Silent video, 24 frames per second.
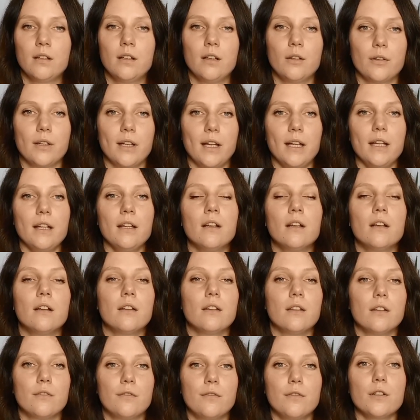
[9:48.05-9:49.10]
Okay,
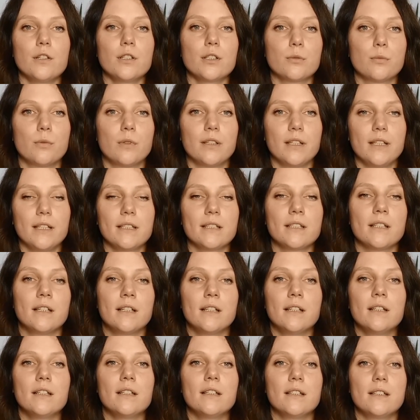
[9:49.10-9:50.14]
the first one is
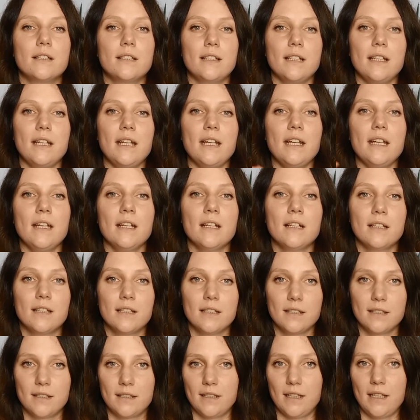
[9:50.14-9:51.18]

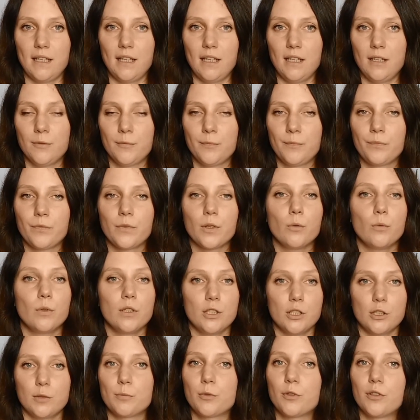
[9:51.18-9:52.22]
CZ, which
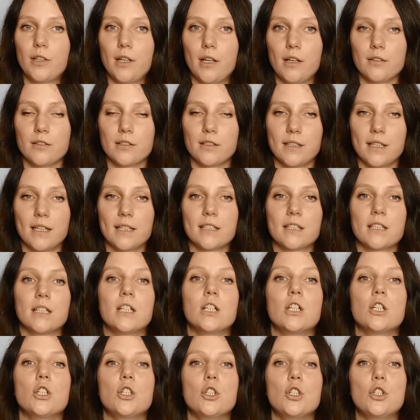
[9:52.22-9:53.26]
is pronounced as
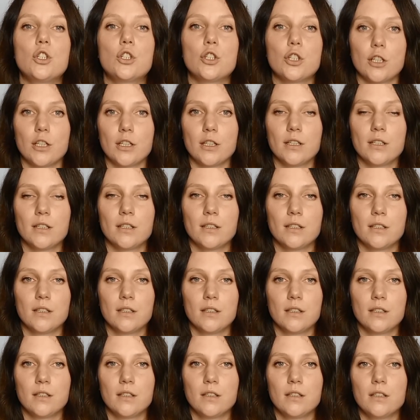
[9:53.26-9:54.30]
ch,
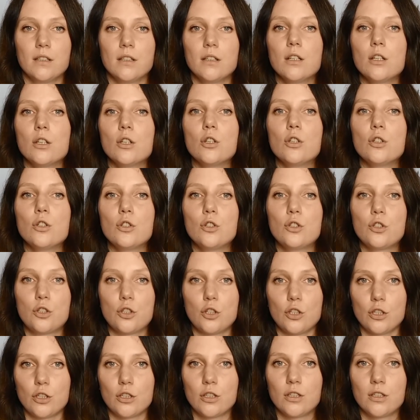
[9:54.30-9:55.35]
ch,
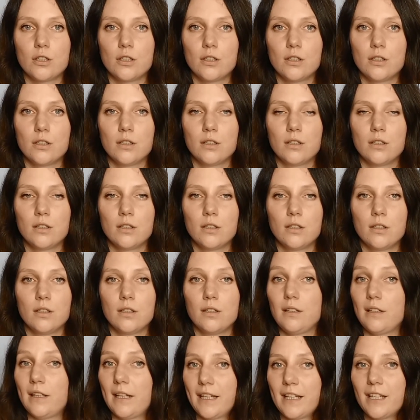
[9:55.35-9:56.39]

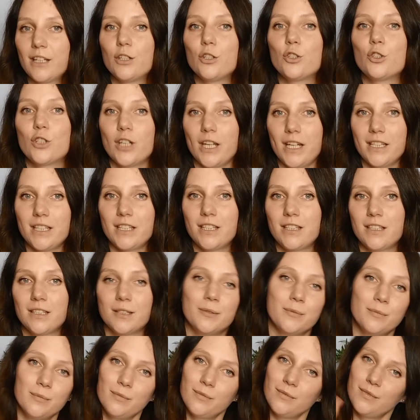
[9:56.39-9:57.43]
like in cześć,
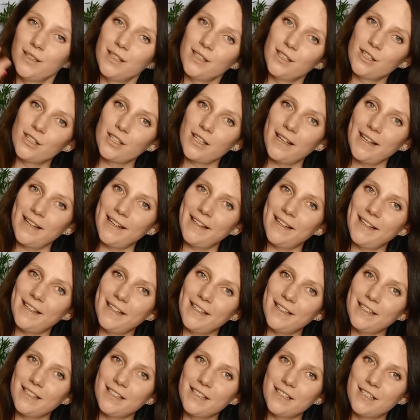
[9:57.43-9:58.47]

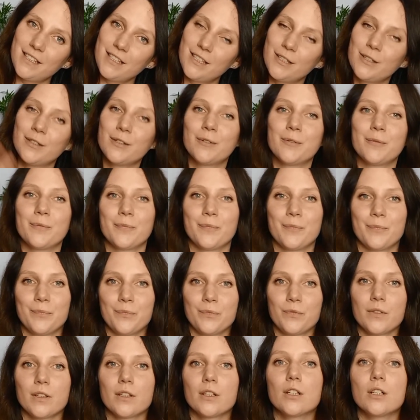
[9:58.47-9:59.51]
cześć,
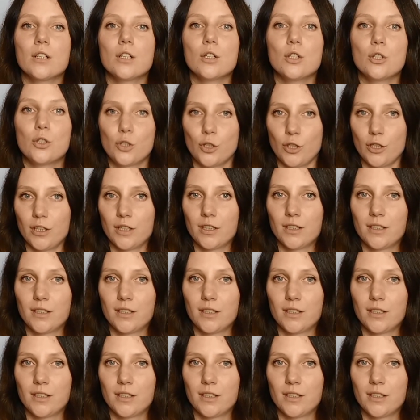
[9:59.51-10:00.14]
ch.